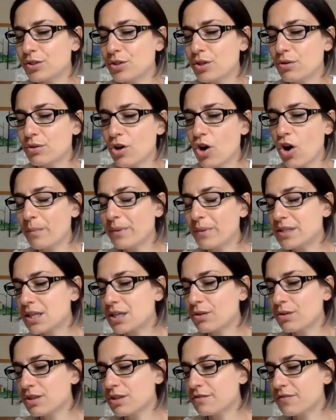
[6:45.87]
commenting
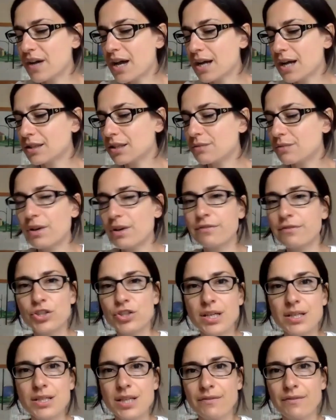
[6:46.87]
on the fact that
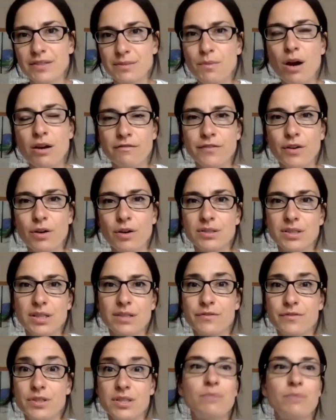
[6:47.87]
refugees have smartphones. And
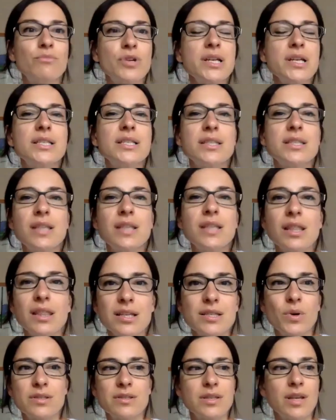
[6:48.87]
for some reason, this
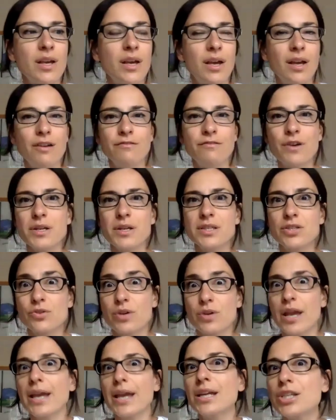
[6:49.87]
was very
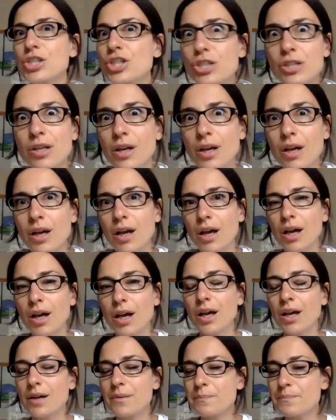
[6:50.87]
strange,
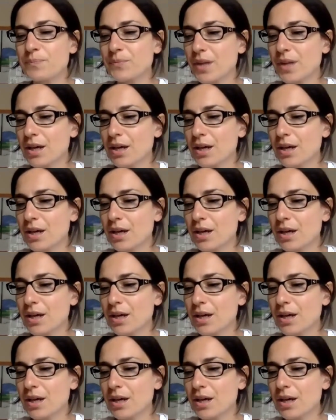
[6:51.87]
to